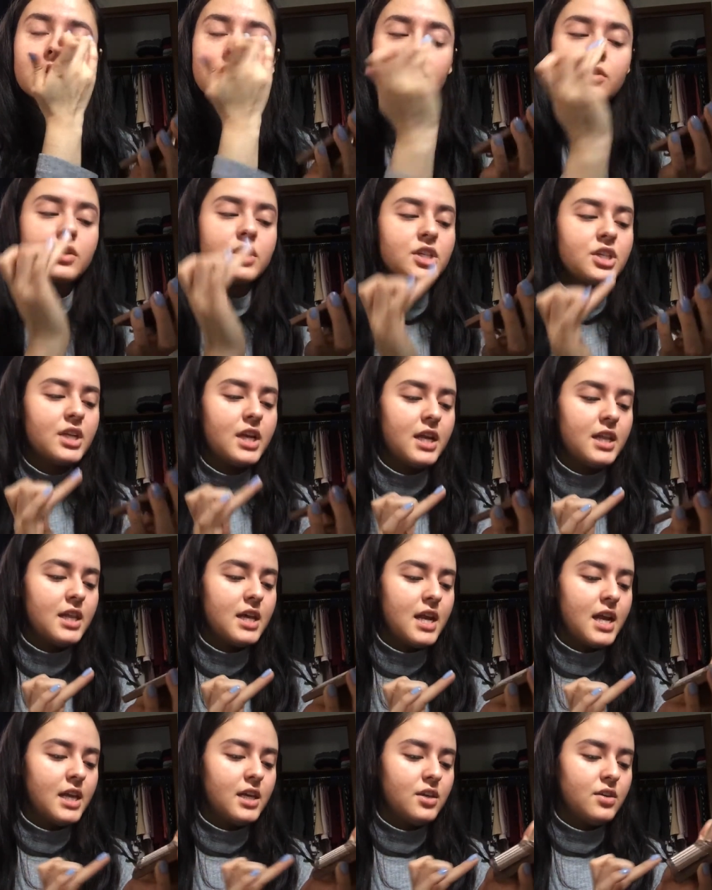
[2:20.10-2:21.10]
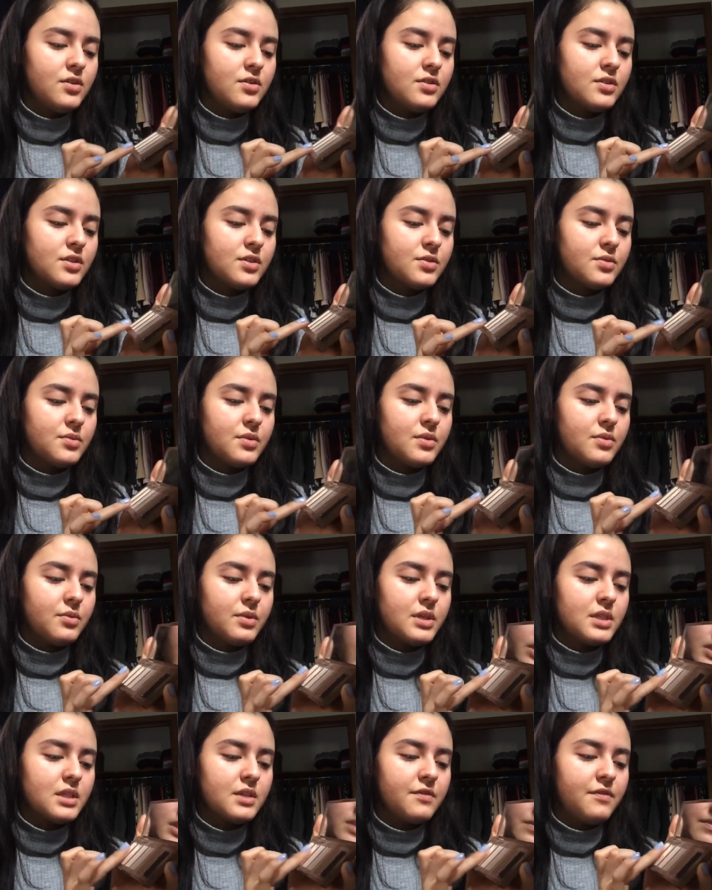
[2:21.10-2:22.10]
So the shade that I used
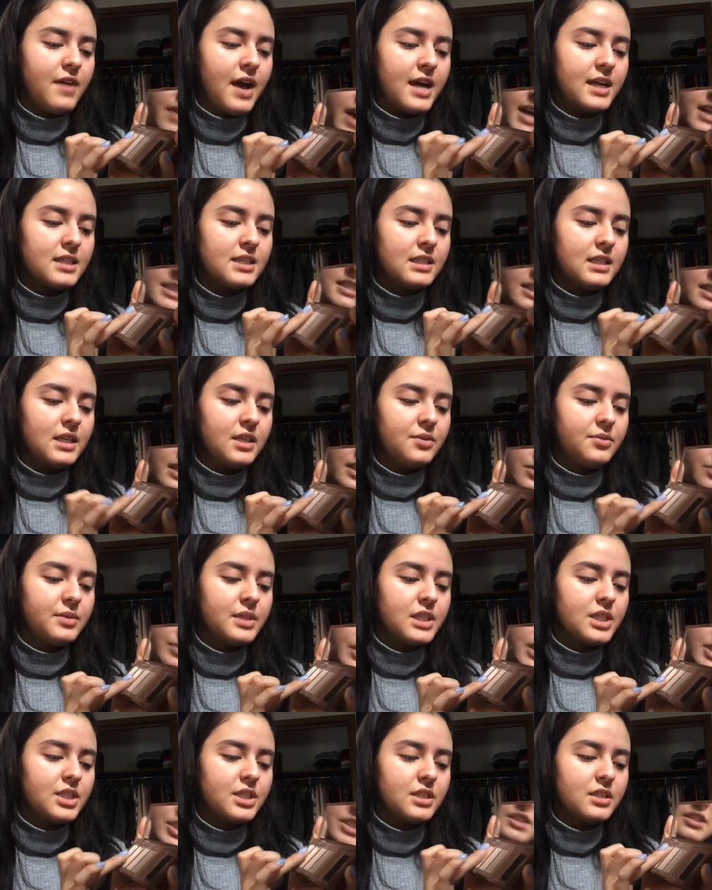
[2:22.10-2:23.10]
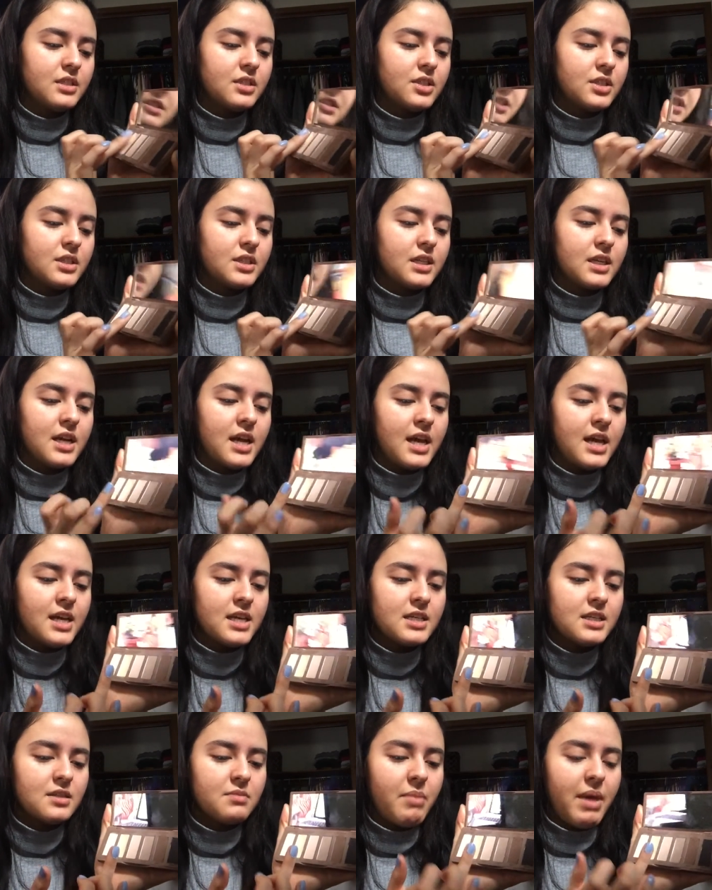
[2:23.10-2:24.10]
was Foxy, which is just a
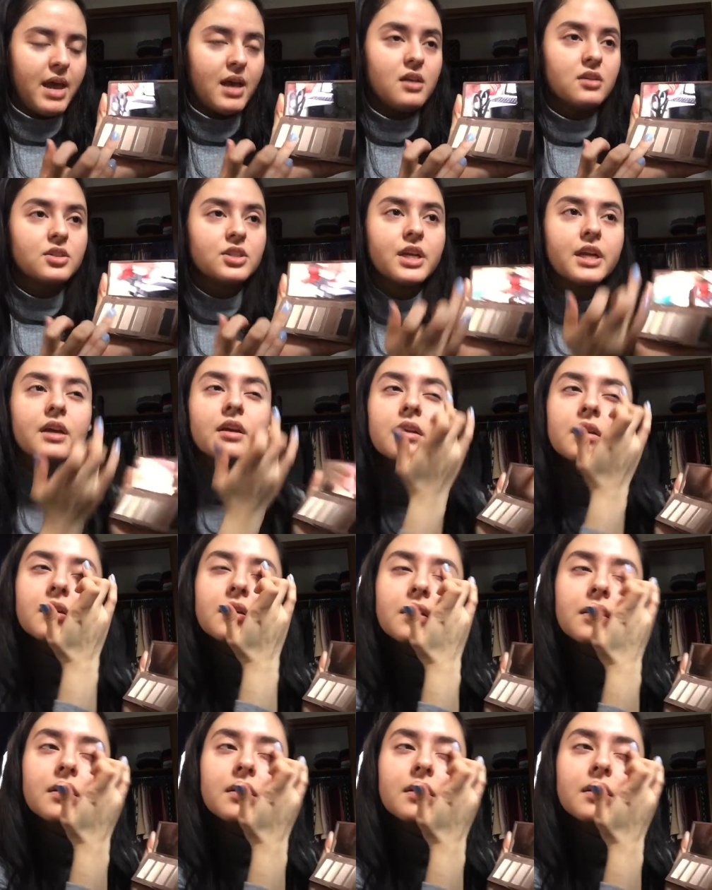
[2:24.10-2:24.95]
nice pale shade.